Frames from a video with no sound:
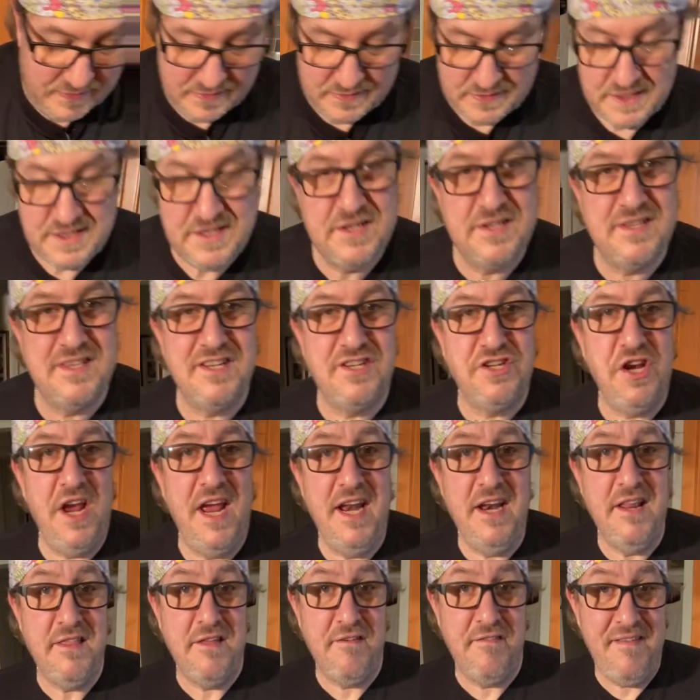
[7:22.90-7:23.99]
This is the
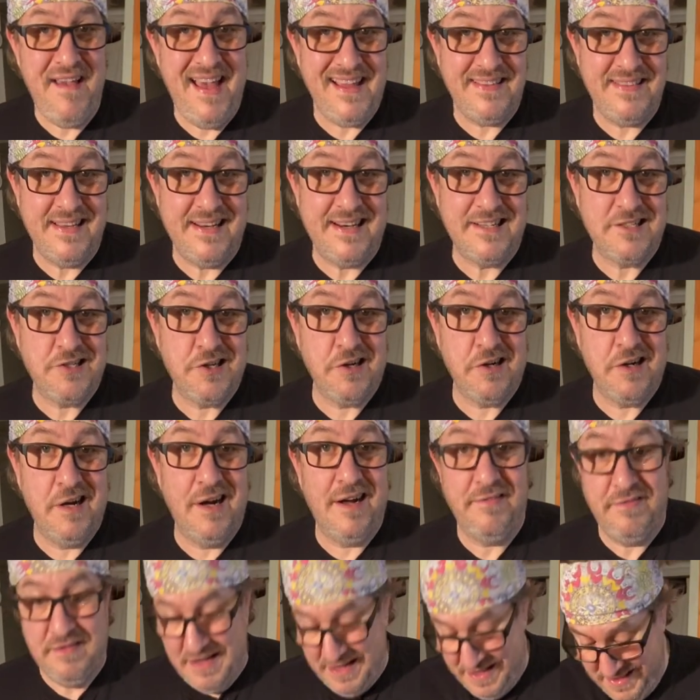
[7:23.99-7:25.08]
chain and the fat that I took
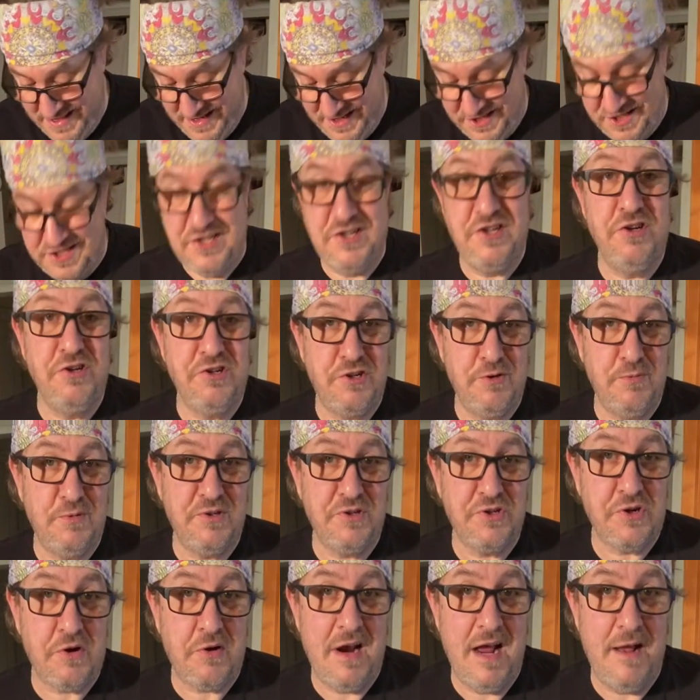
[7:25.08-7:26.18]
off. This is usable
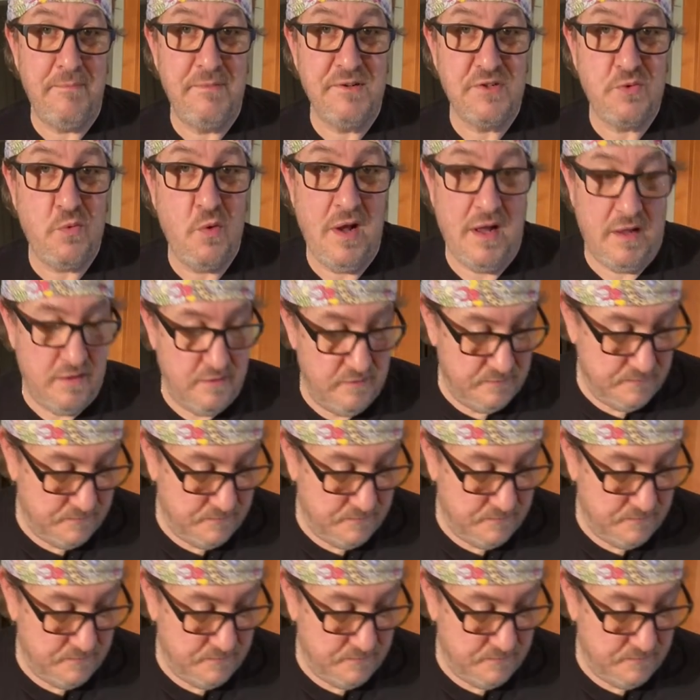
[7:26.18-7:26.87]
scrap as well.